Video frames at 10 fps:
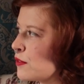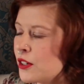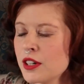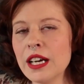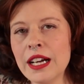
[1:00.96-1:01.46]

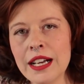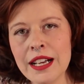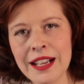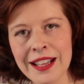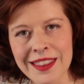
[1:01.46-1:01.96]
for
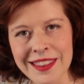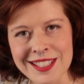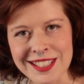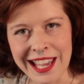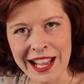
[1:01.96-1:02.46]

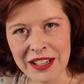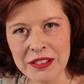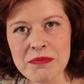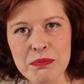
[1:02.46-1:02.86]
this gal.